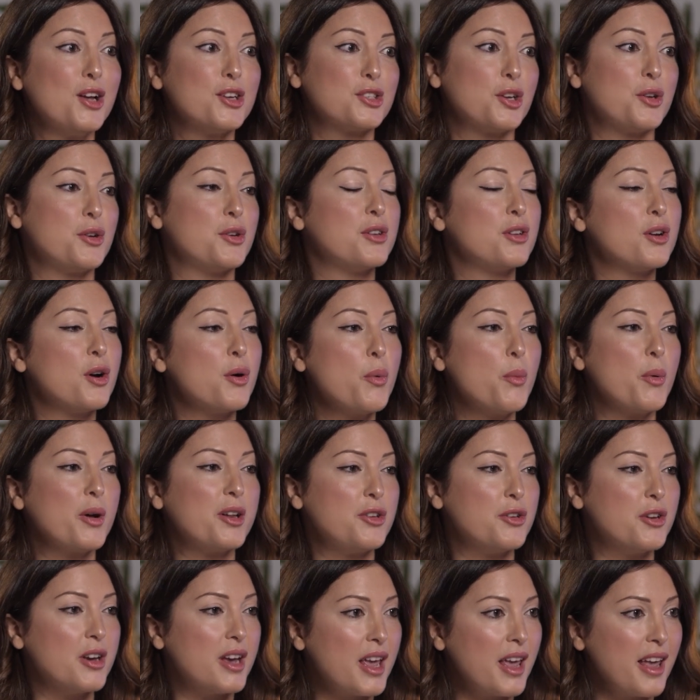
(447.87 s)
So you know
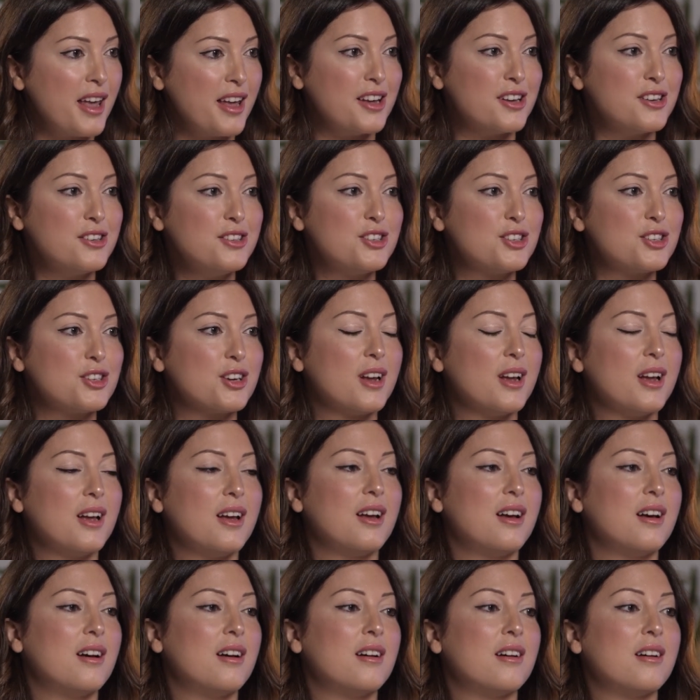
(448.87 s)
when you age,
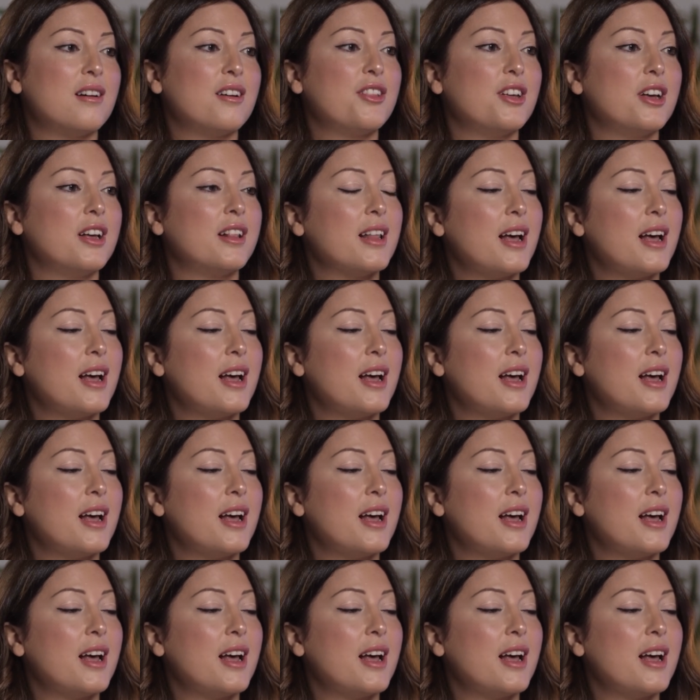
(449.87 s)
the